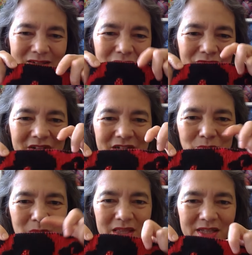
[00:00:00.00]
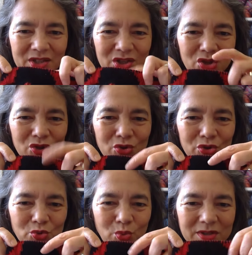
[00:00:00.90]
not finished with this
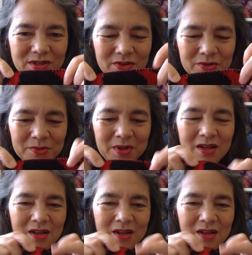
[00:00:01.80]
huge one, so